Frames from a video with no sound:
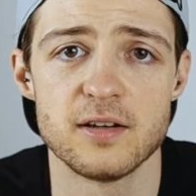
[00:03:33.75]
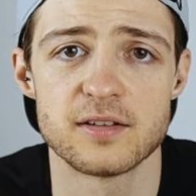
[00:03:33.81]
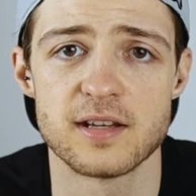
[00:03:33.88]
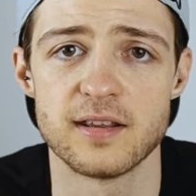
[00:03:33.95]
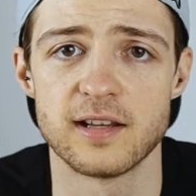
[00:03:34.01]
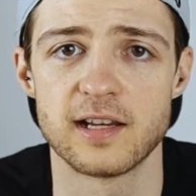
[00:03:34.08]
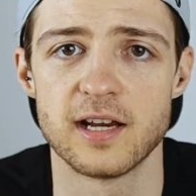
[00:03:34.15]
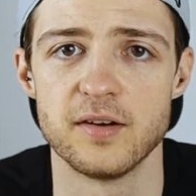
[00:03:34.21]
looked
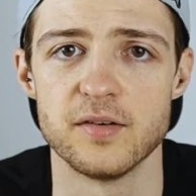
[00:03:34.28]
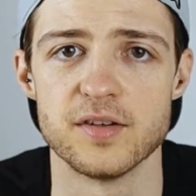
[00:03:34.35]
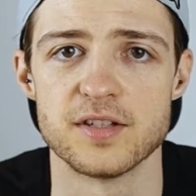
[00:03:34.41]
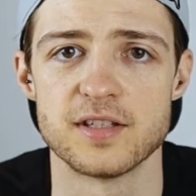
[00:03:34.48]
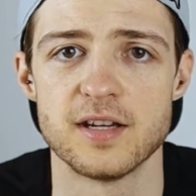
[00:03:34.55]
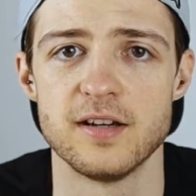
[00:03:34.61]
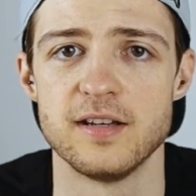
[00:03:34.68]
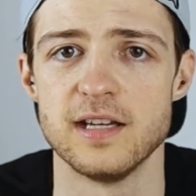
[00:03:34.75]
at the current
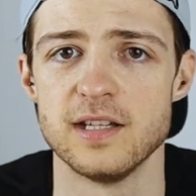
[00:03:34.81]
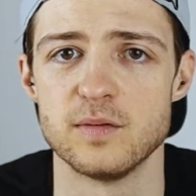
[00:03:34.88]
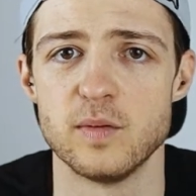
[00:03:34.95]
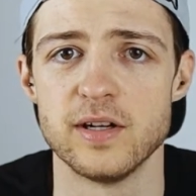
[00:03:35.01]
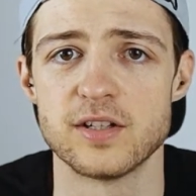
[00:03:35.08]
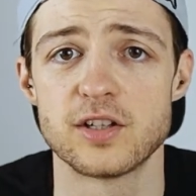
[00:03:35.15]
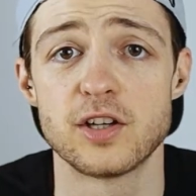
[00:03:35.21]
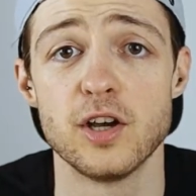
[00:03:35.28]
studies
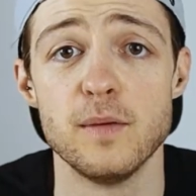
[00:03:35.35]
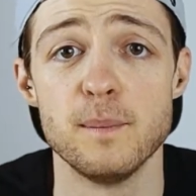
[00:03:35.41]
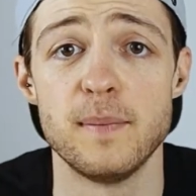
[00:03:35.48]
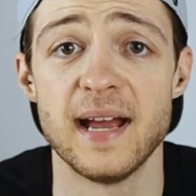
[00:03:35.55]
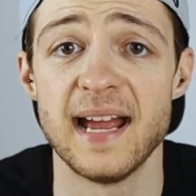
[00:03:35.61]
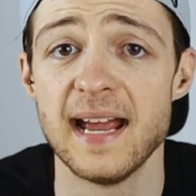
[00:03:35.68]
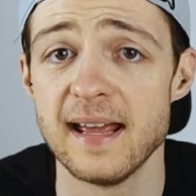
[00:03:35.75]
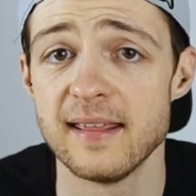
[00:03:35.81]
which
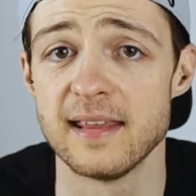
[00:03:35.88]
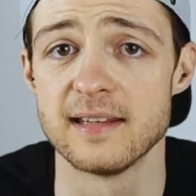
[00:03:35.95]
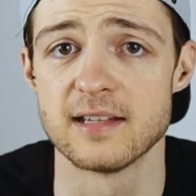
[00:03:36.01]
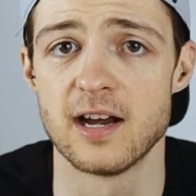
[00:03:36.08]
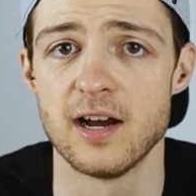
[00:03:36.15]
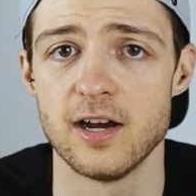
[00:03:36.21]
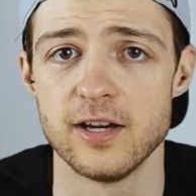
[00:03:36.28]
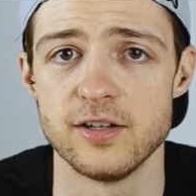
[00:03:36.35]
compare this
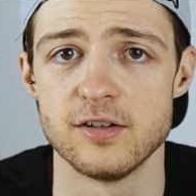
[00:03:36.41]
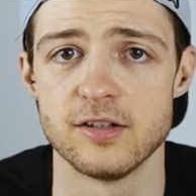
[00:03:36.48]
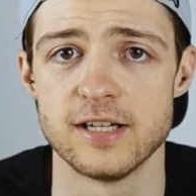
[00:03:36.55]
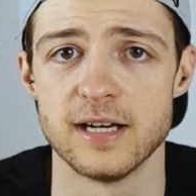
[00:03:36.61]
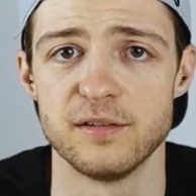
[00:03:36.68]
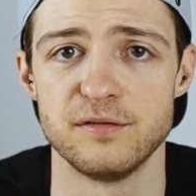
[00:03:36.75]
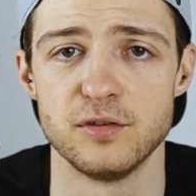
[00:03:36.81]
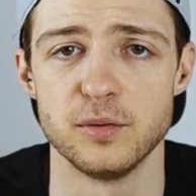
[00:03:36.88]

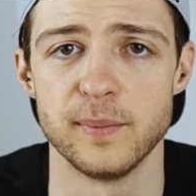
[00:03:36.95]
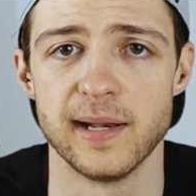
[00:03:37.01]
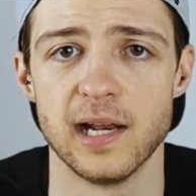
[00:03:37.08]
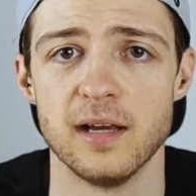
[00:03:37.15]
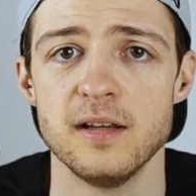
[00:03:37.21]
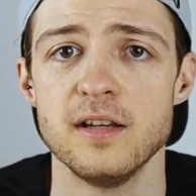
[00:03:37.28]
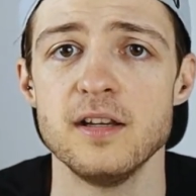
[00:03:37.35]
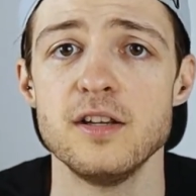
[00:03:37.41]
hydrogel
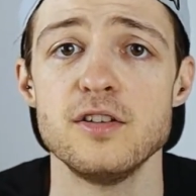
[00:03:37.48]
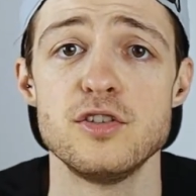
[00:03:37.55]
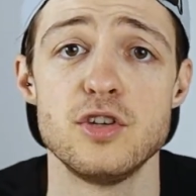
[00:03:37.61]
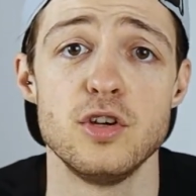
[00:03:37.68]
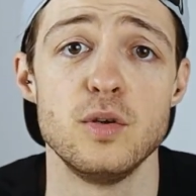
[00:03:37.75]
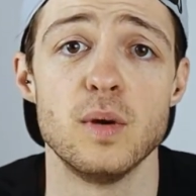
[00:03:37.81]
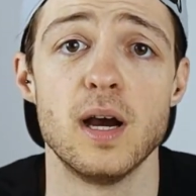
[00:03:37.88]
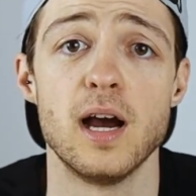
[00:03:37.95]
formula
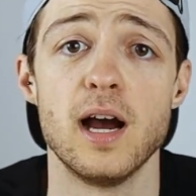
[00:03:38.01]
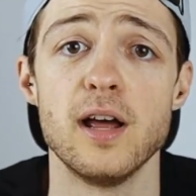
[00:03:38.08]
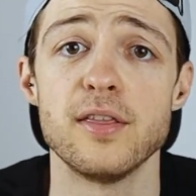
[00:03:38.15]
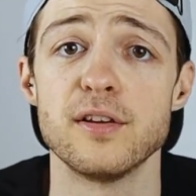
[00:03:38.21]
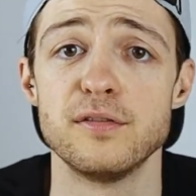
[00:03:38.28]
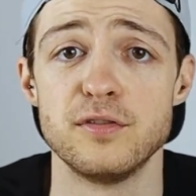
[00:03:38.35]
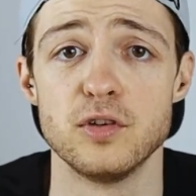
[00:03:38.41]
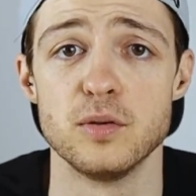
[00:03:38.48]
to
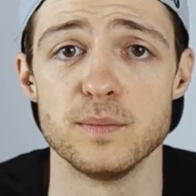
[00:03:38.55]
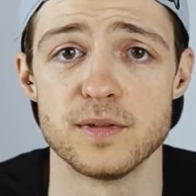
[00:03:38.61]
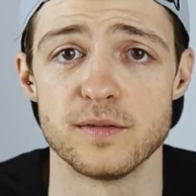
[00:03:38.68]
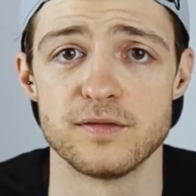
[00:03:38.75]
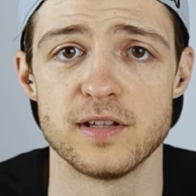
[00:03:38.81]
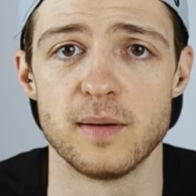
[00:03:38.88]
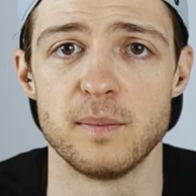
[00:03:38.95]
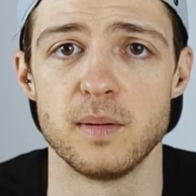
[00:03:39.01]
other forms
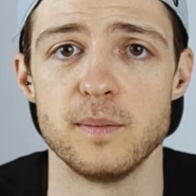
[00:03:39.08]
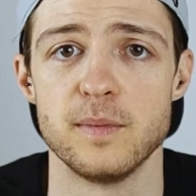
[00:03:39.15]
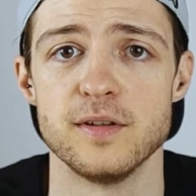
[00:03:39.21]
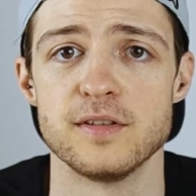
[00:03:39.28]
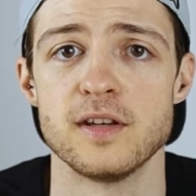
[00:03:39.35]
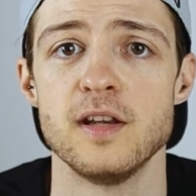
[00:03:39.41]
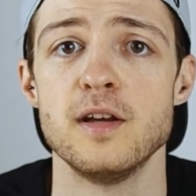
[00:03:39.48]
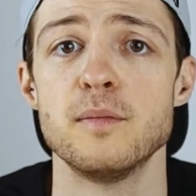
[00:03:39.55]
of
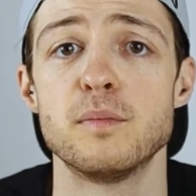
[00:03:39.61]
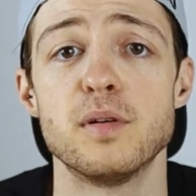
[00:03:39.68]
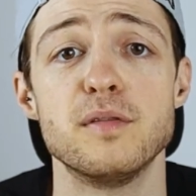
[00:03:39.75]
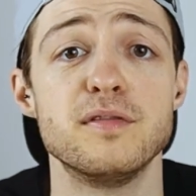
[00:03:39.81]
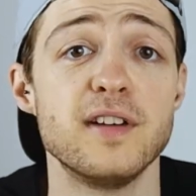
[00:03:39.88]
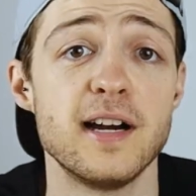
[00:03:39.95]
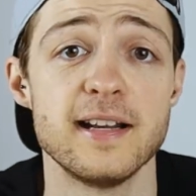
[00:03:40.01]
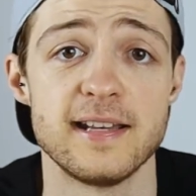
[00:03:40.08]
supplements
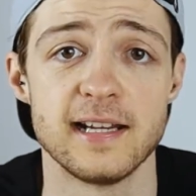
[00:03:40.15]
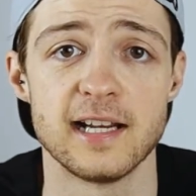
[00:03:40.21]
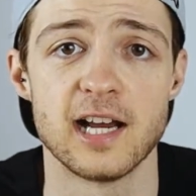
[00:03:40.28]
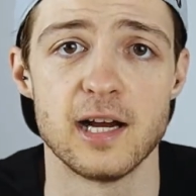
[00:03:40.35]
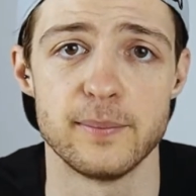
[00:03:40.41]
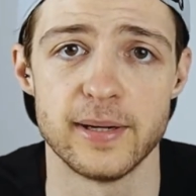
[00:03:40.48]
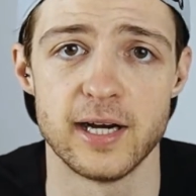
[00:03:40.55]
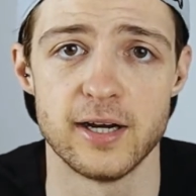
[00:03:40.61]
providing
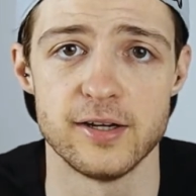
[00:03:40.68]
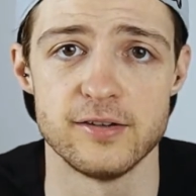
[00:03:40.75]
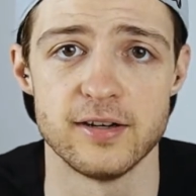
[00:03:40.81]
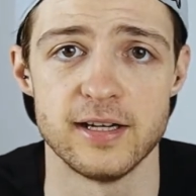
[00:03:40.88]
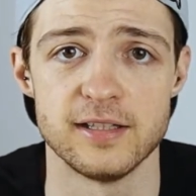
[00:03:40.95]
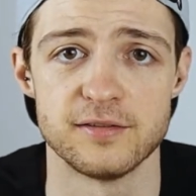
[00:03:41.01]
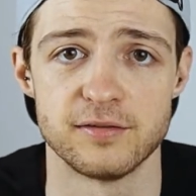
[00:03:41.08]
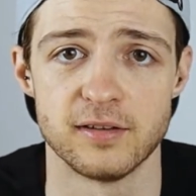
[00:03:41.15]

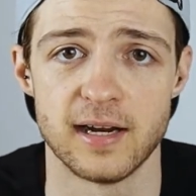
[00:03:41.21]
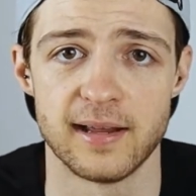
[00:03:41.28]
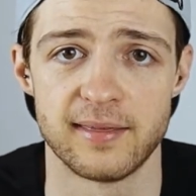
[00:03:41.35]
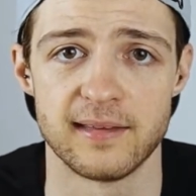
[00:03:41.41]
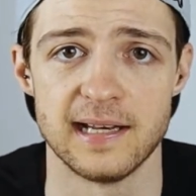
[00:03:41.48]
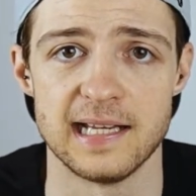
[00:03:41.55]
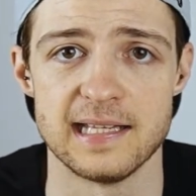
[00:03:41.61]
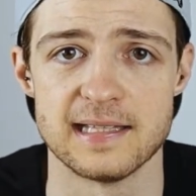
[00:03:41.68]
carbohydrates for
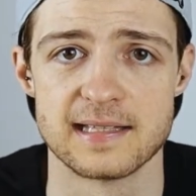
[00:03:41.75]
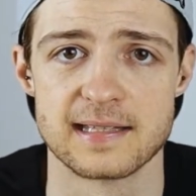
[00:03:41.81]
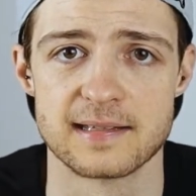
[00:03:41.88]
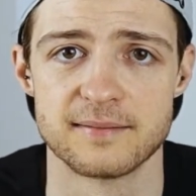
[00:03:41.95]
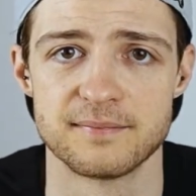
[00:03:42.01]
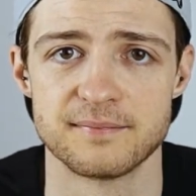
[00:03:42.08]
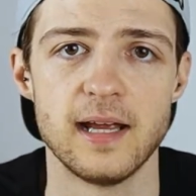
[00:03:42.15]
athletes.